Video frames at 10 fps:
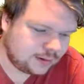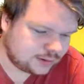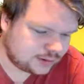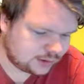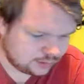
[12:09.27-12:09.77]

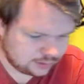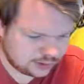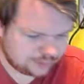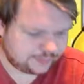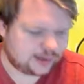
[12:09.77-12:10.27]
So
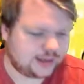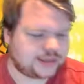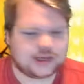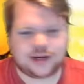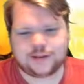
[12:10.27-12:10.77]
if I
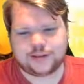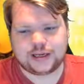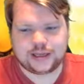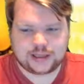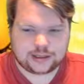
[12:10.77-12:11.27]
type
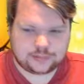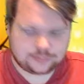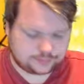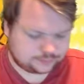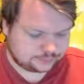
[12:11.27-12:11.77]
in
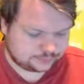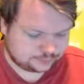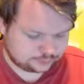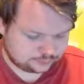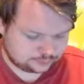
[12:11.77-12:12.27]

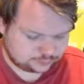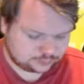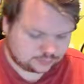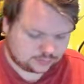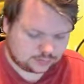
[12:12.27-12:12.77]

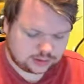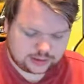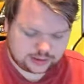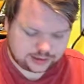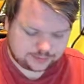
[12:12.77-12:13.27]

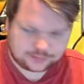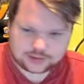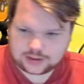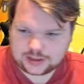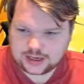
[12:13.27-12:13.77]

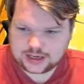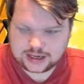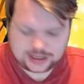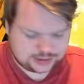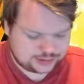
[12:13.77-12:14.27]

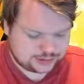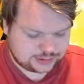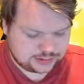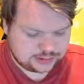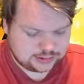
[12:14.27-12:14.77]
KH
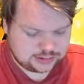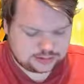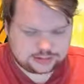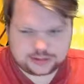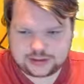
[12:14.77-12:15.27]

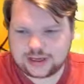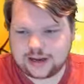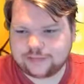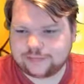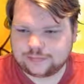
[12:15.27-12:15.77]

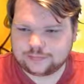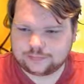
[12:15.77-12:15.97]
def,